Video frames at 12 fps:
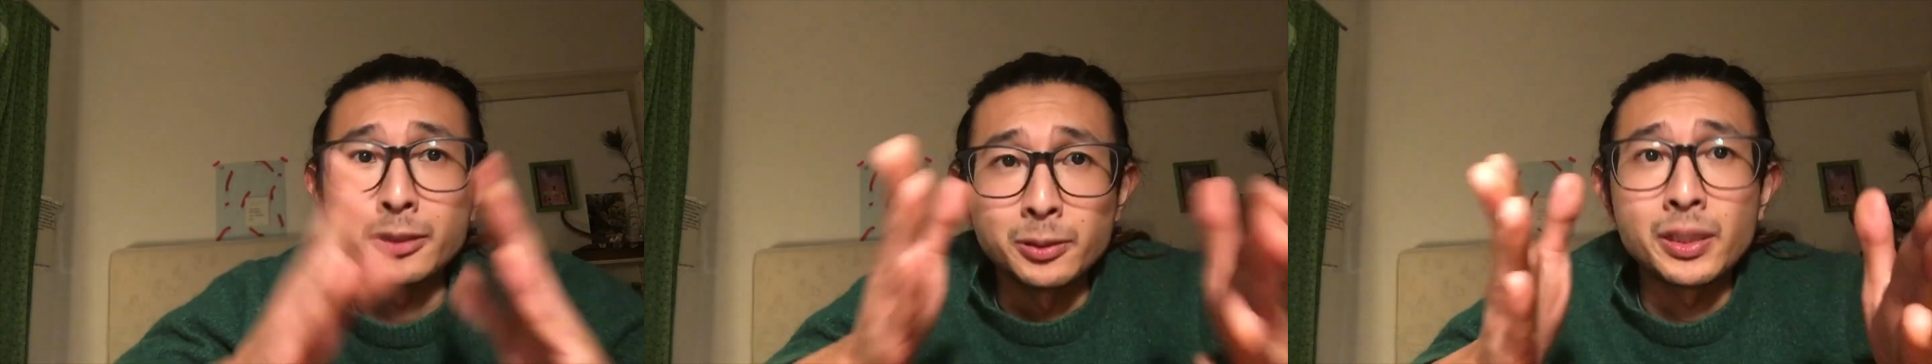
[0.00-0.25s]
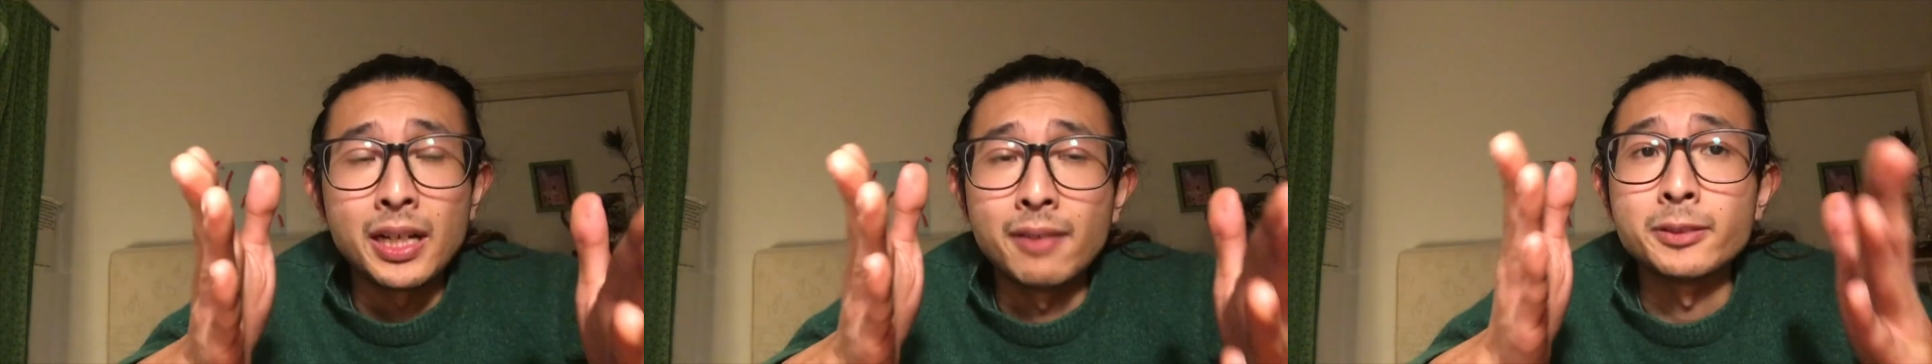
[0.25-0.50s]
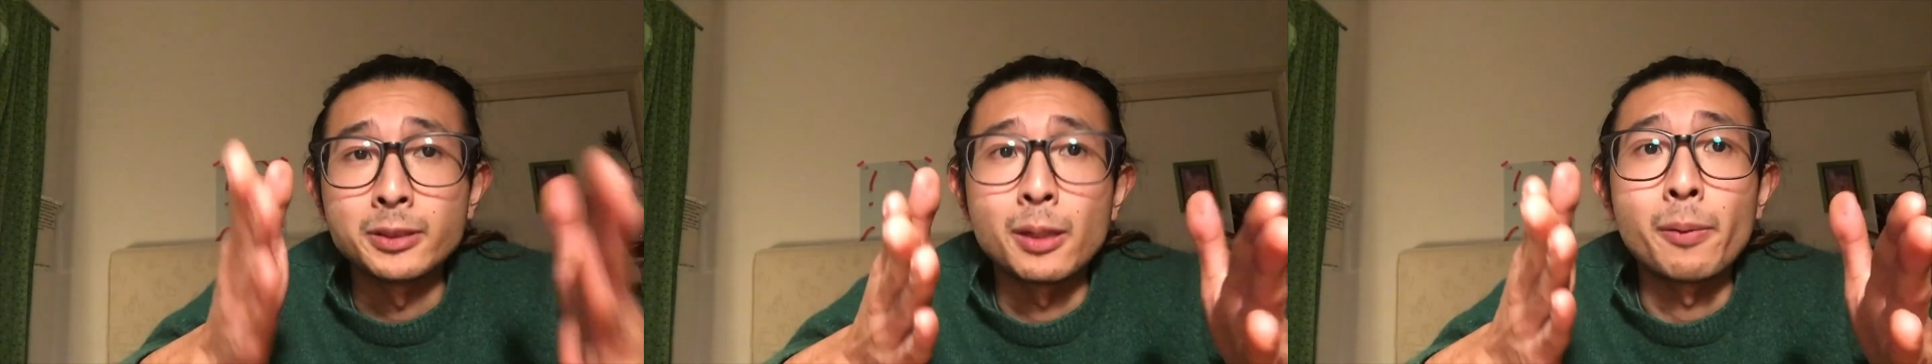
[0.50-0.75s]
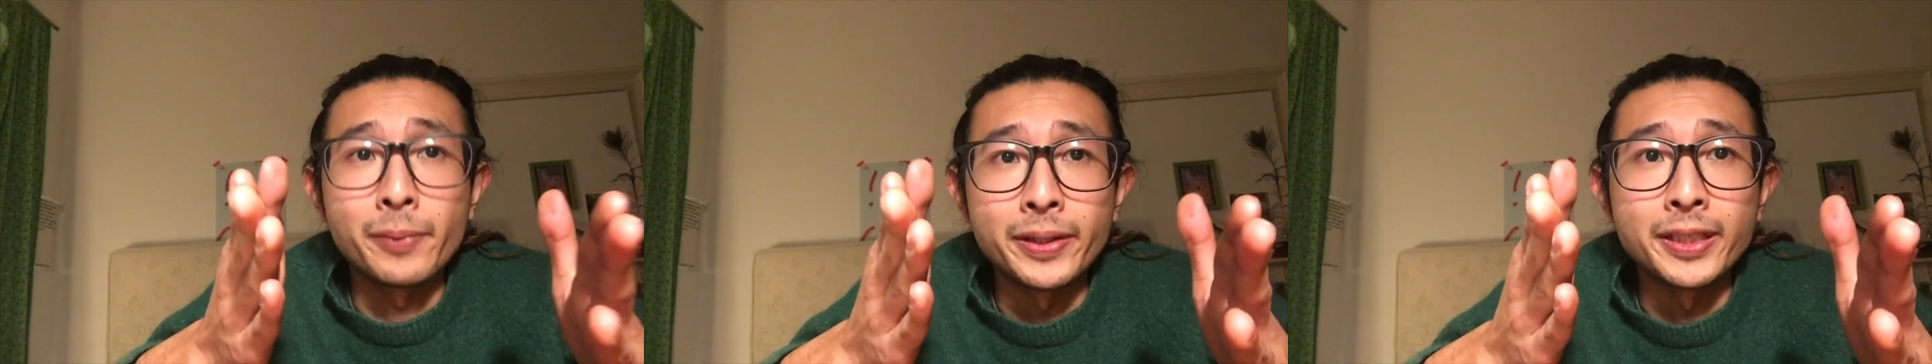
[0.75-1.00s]
you have your
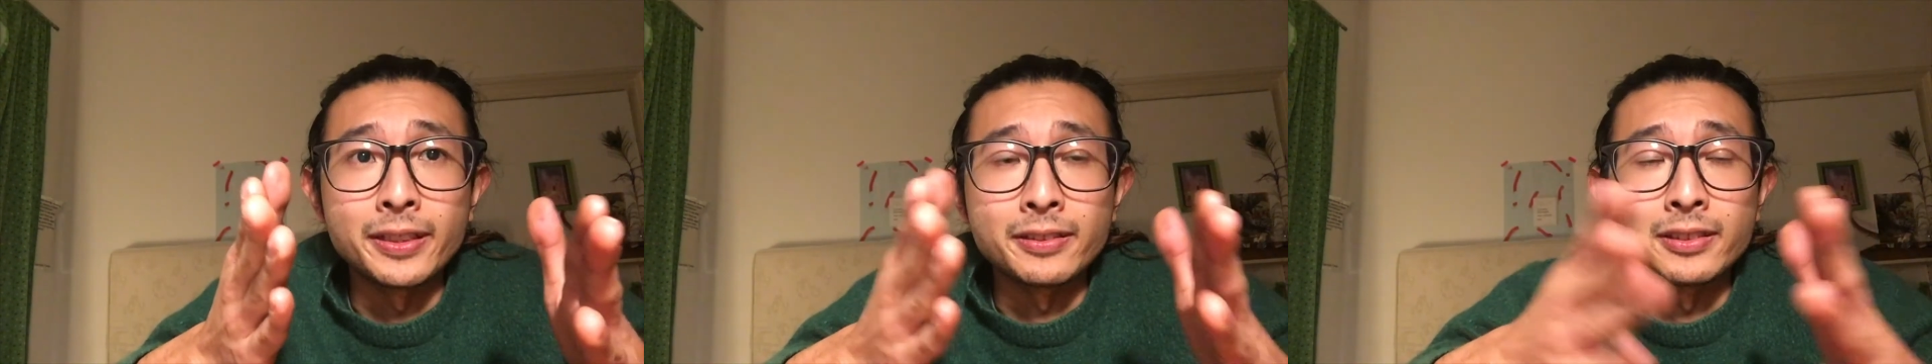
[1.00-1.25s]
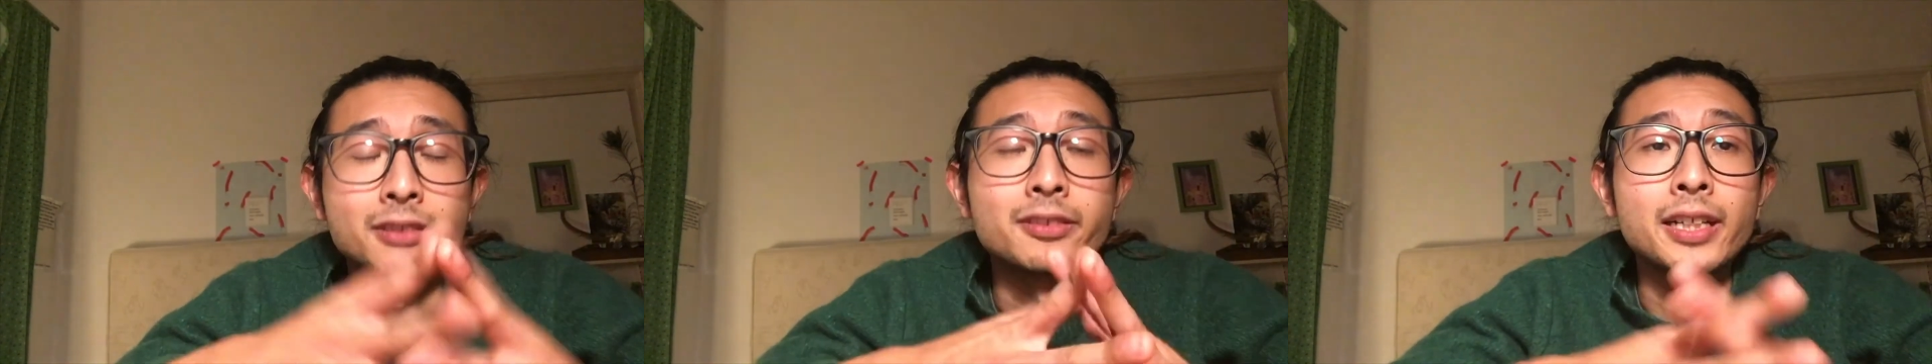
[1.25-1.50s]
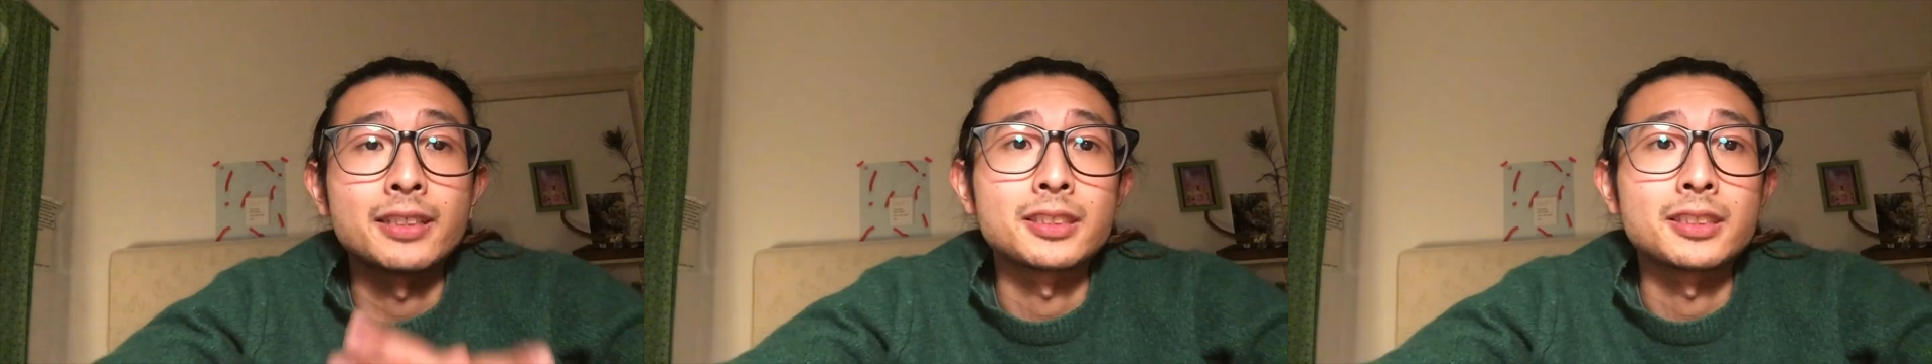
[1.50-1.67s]
opinion, right?